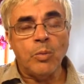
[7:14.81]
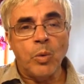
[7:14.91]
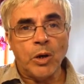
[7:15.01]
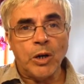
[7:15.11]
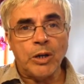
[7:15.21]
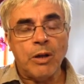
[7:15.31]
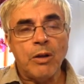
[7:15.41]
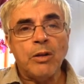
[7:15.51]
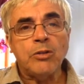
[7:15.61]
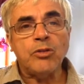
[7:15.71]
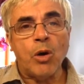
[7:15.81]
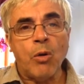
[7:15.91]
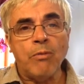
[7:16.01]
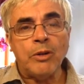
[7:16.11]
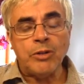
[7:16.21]
word,
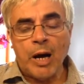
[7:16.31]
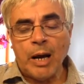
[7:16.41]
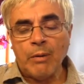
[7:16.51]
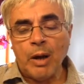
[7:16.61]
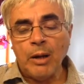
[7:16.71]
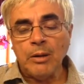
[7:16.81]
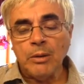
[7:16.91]
Jehovah Jireh,